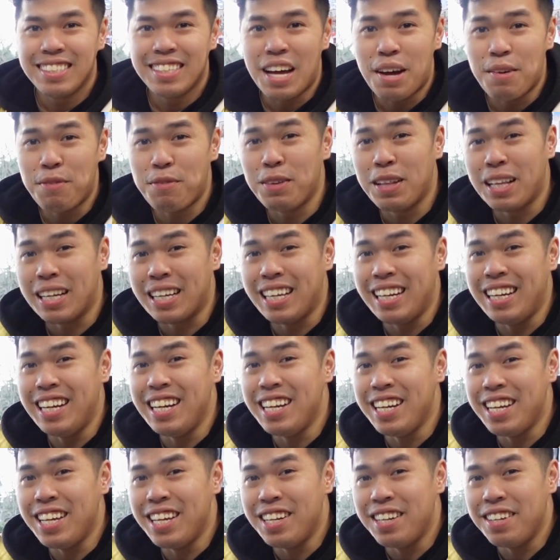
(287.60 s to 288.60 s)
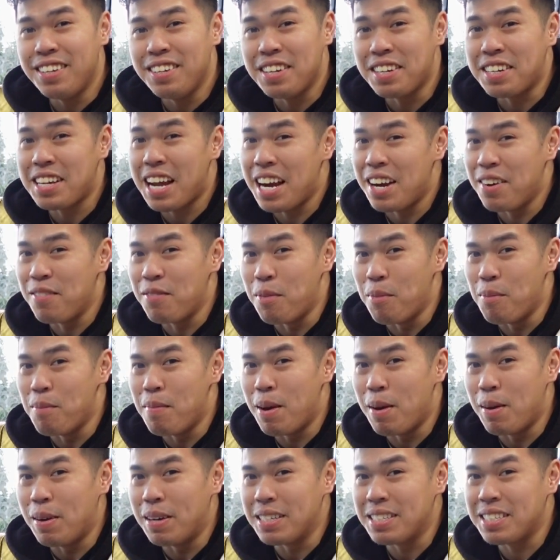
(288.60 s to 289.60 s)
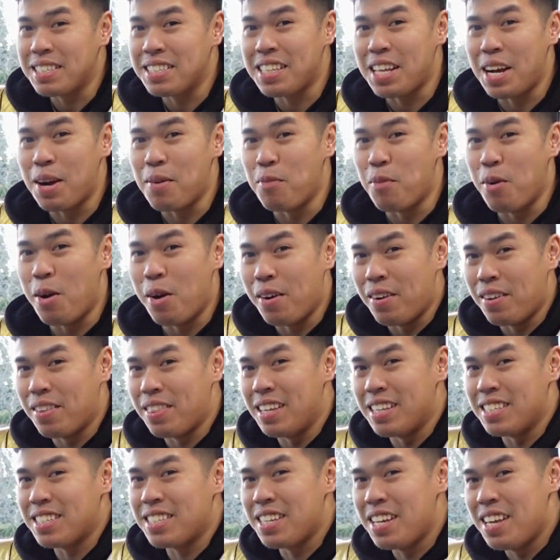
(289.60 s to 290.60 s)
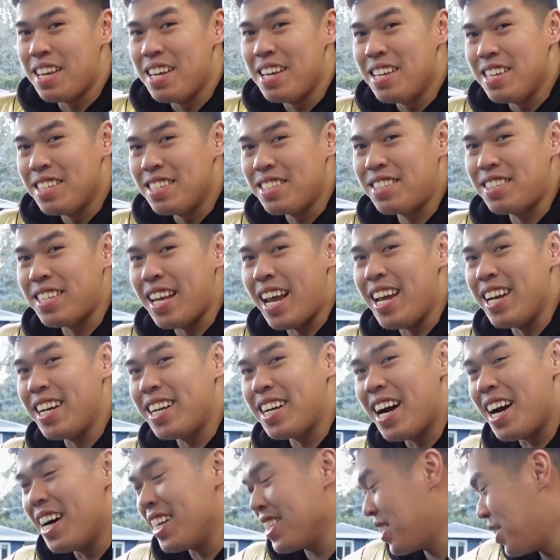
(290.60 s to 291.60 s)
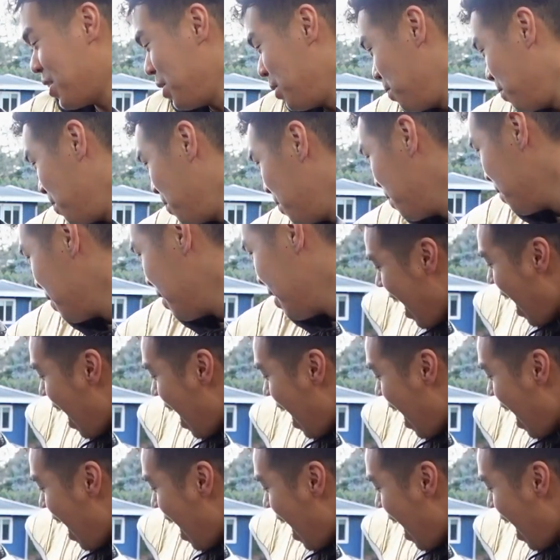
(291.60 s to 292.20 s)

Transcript: I feel like an idiot and kind of embarrassed that I'm wearing this Saiyan costume.